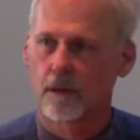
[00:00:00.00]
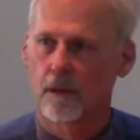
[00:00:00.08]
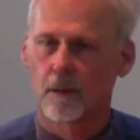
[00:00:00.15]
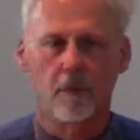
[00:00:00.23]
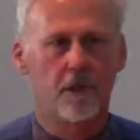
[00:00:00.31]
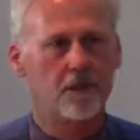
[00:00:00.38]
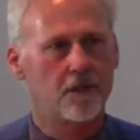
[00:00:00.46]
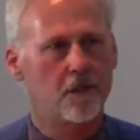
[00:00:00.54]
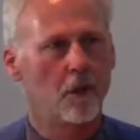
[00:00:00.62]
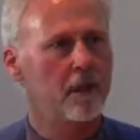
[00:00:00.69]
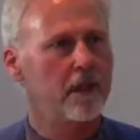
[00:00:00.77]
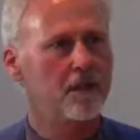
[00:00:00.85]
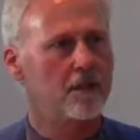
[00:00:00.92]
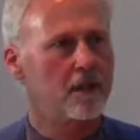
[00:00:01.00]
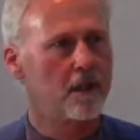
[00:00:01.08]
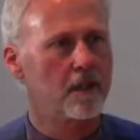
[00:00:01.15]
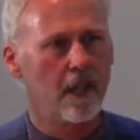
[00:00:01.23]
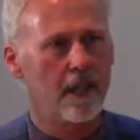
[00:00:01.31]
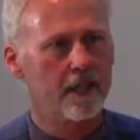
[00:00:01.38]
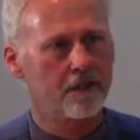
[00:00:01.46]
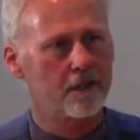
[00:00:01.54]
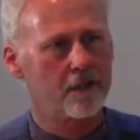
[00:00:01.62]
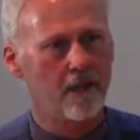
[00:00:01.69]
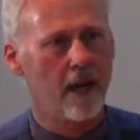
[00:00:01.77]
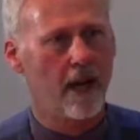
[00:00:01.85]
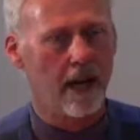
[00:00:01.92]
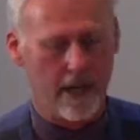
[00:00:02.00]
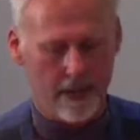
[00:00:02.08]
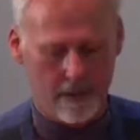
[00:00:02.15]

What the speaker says: but so is the night sky.